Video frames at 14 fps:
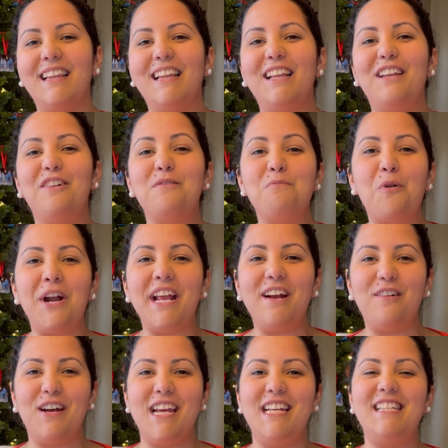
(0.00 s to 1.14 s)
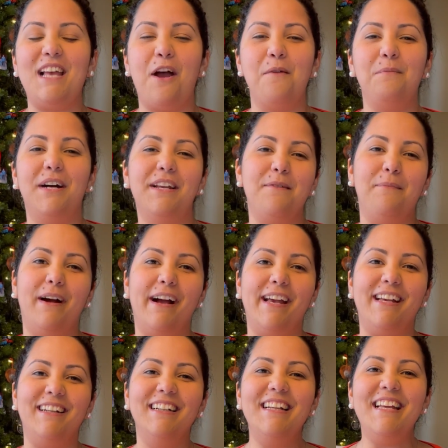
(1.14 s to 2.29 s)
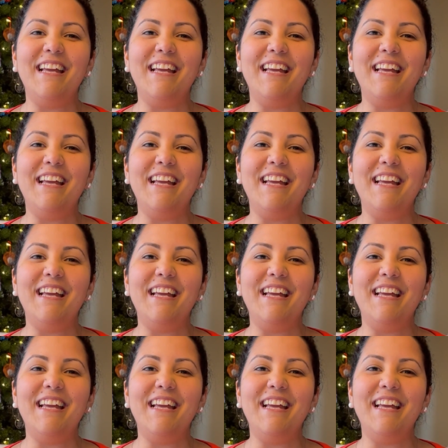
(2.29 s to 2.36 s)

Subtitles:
Good morning, Grace. I'm Ana Maia,